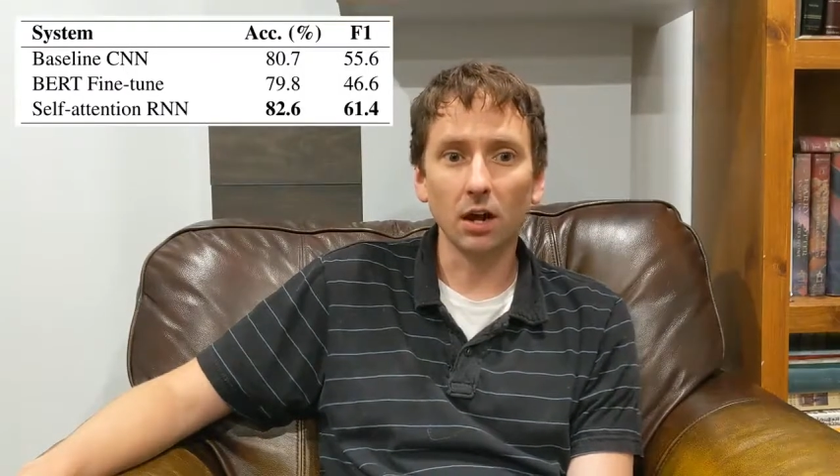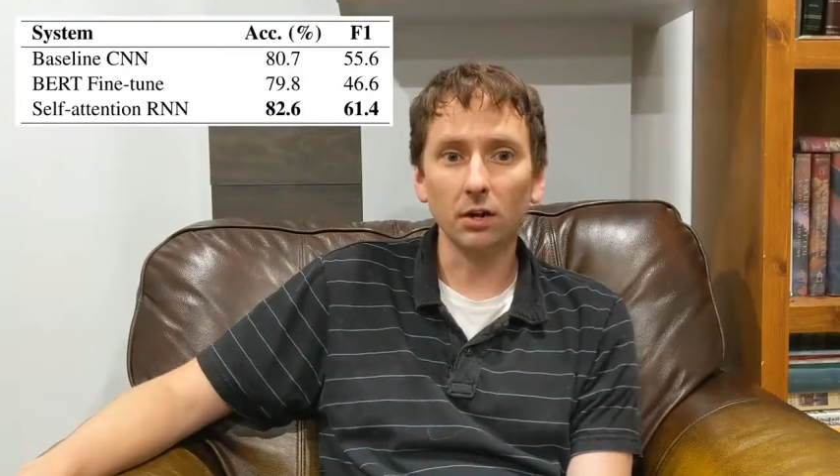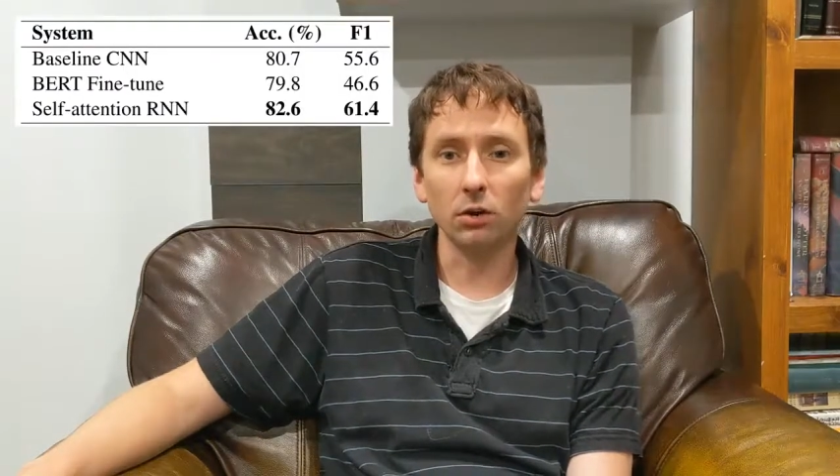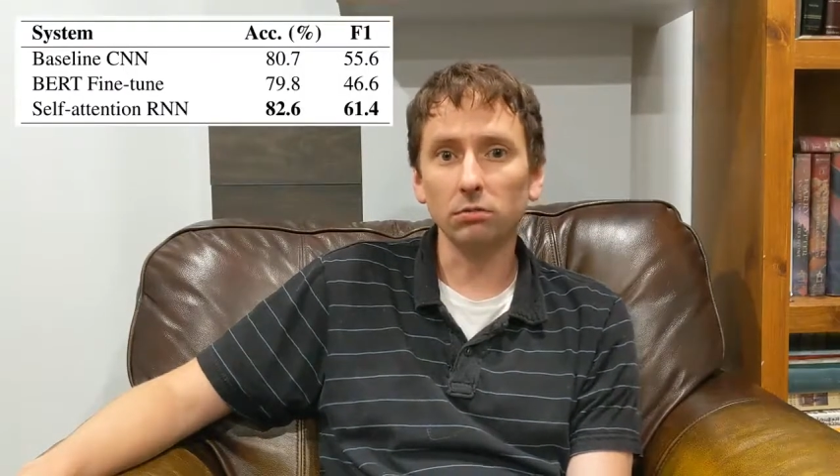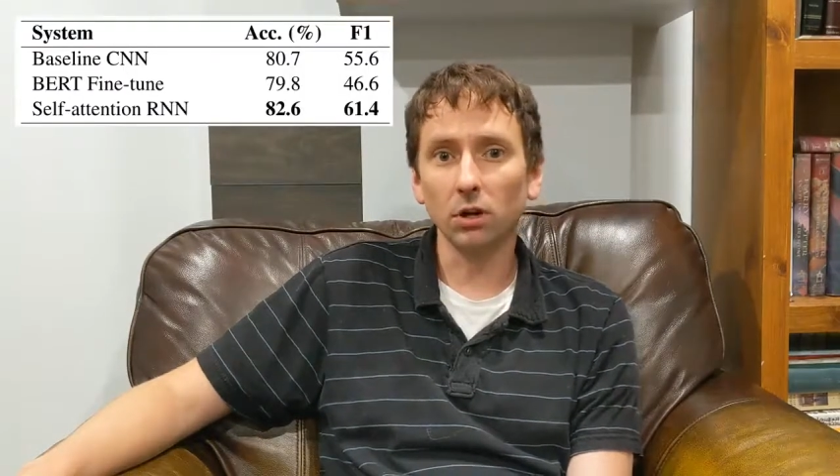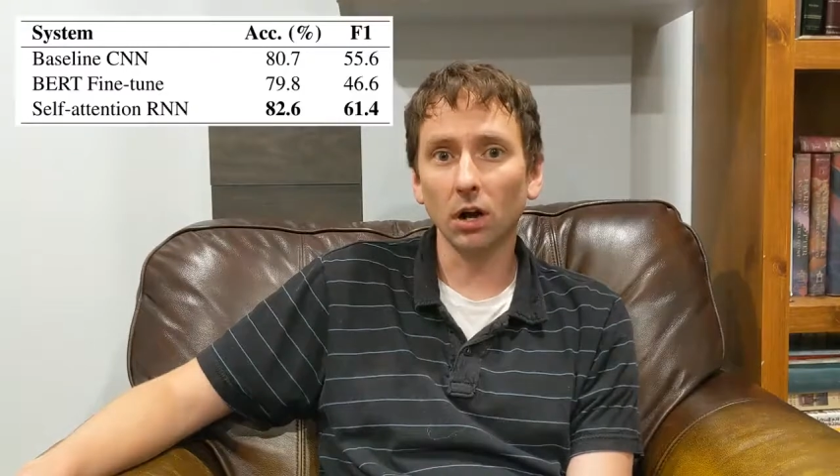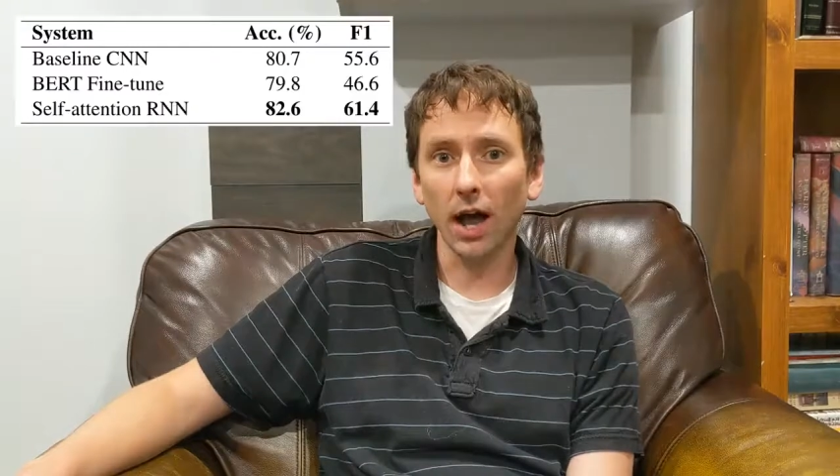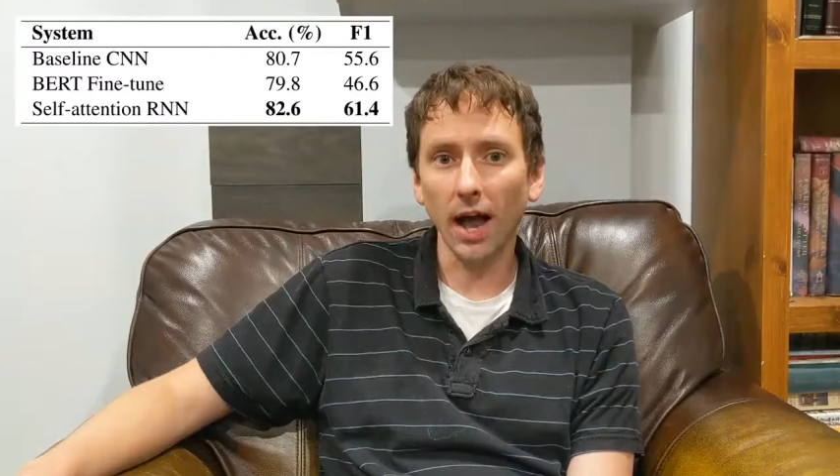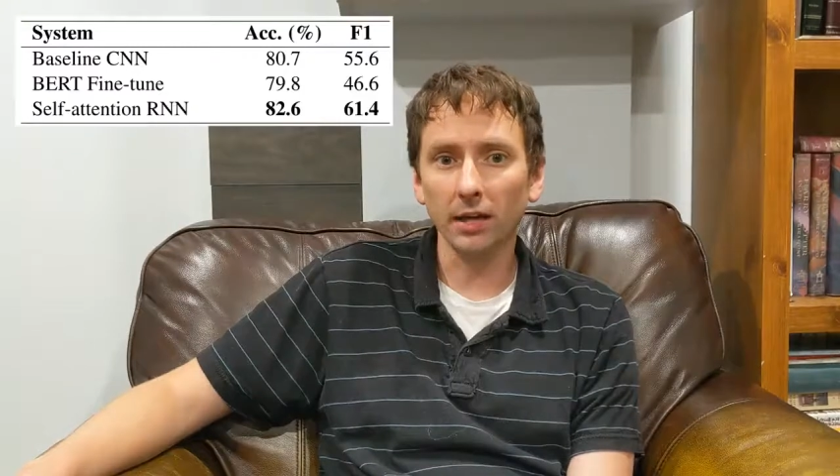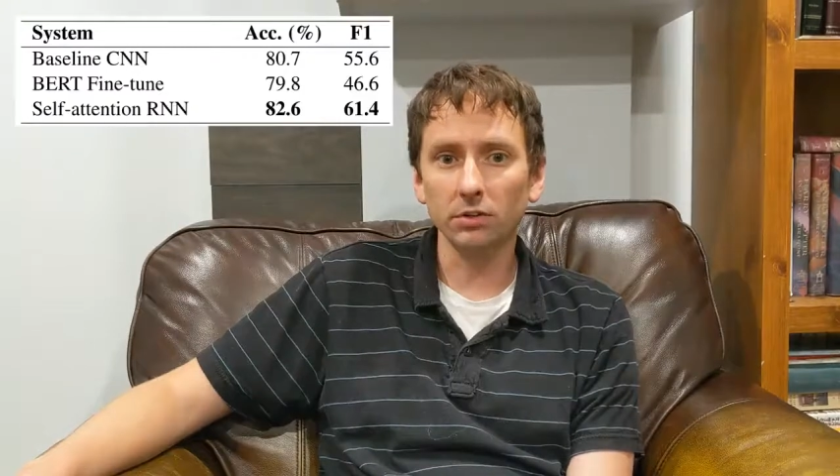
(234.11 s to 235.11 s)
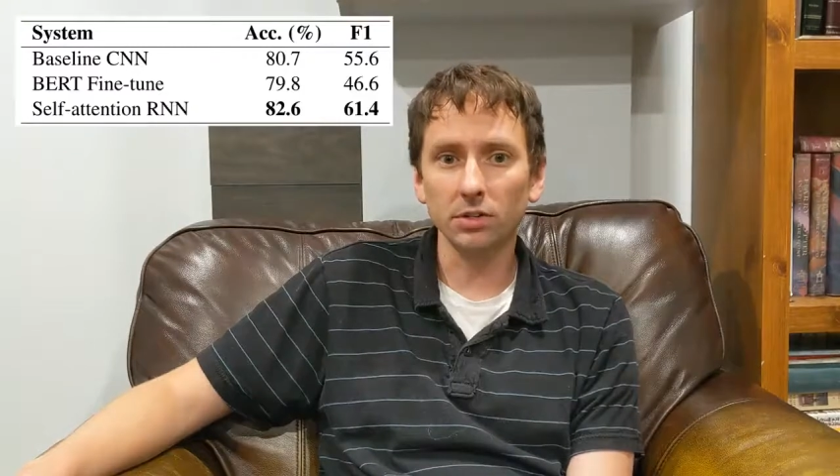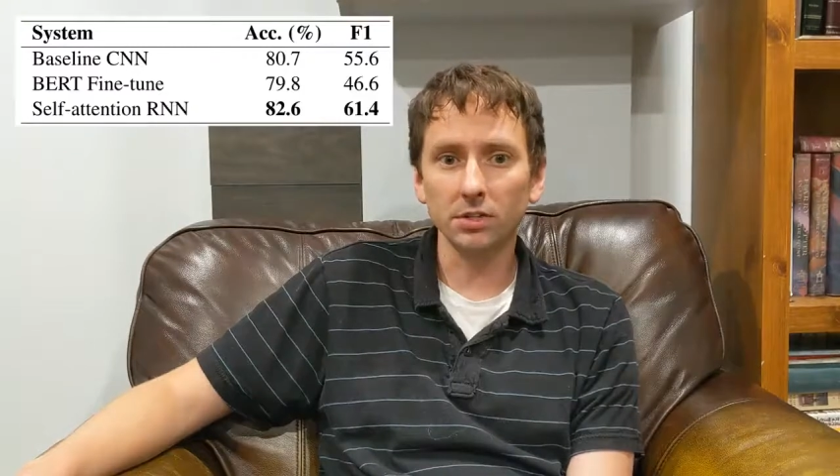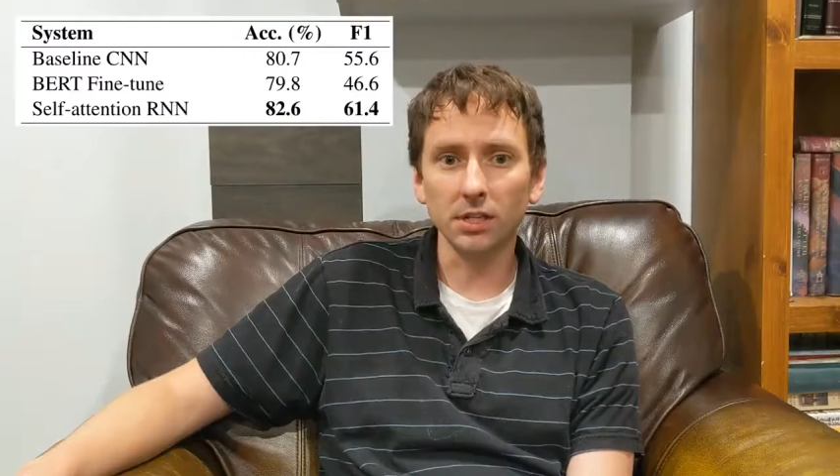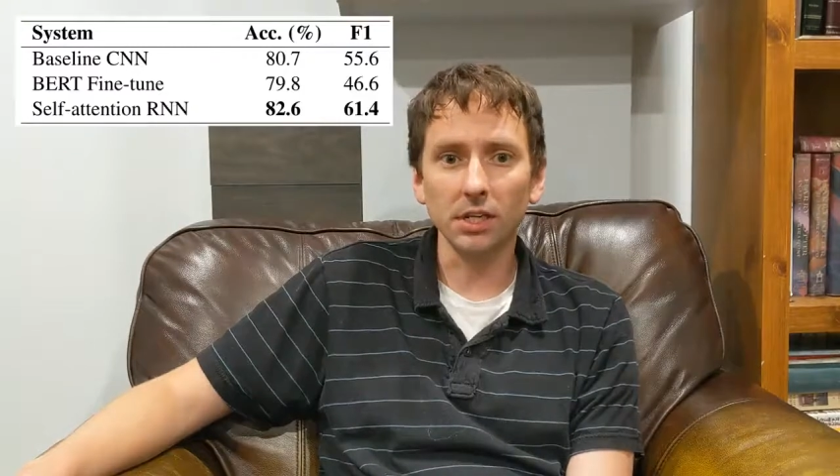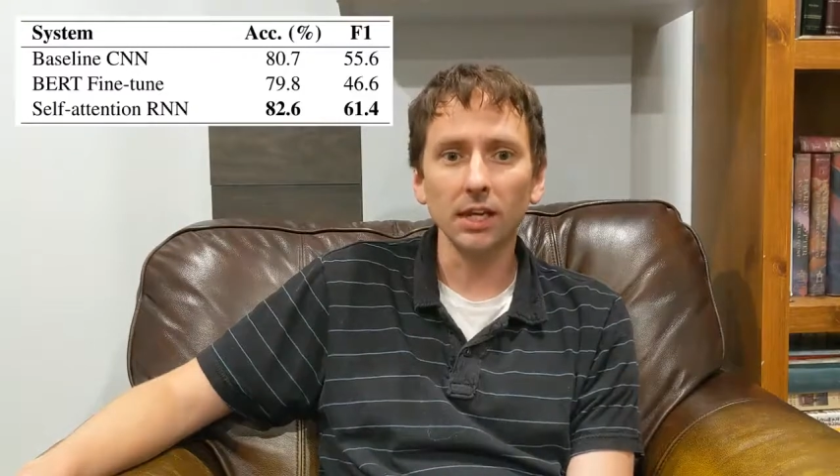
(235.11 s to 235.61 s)
on overall
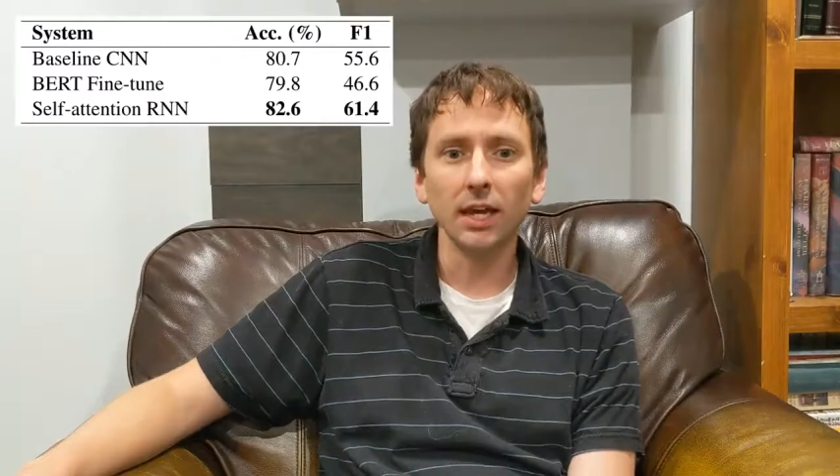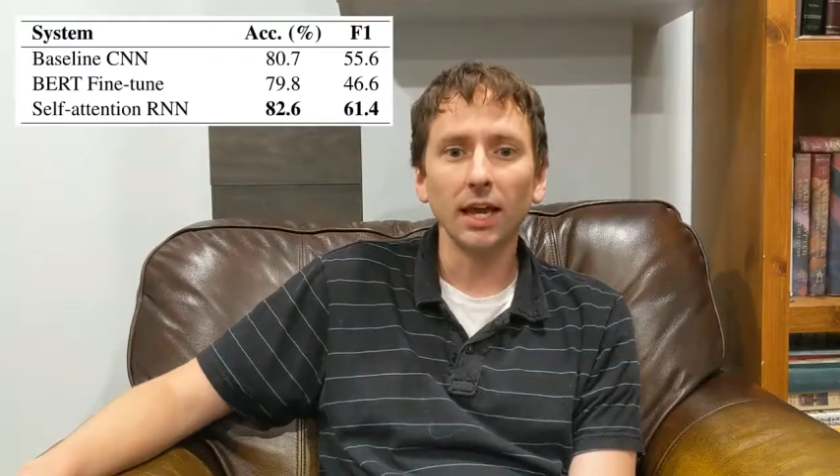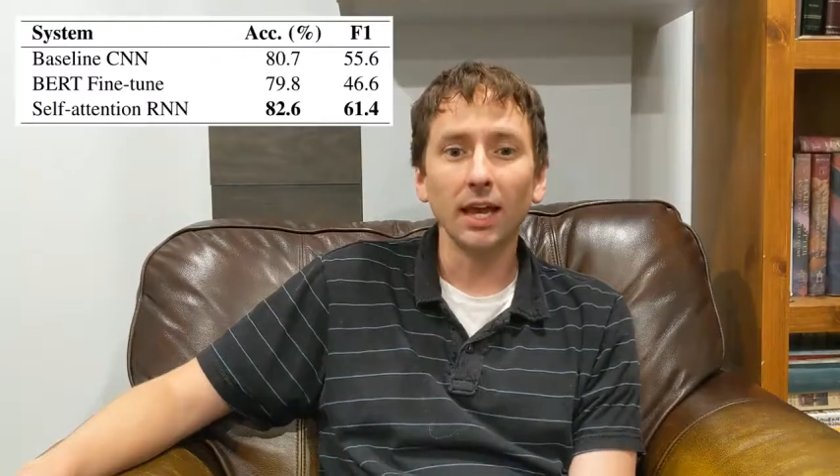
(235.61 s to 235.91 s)
accuracy,